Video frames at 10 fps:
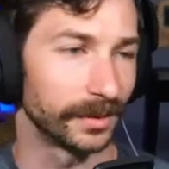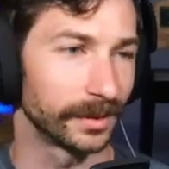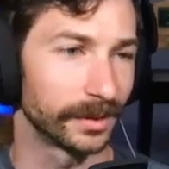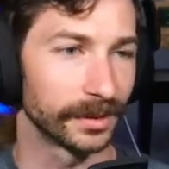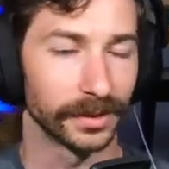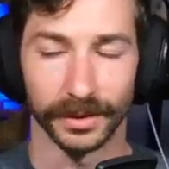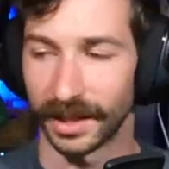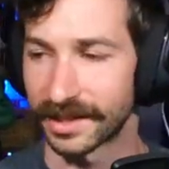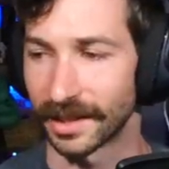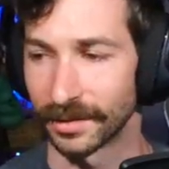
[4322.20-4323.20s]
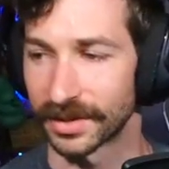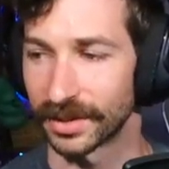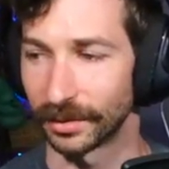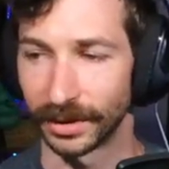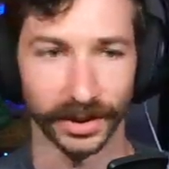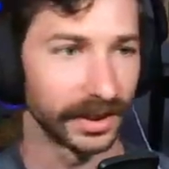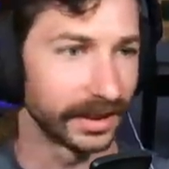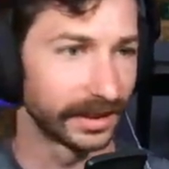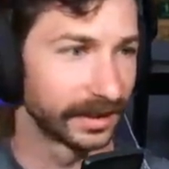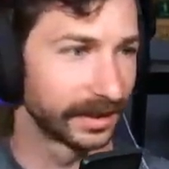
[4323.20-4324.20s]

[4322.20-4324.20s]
Oh, that sounds so good.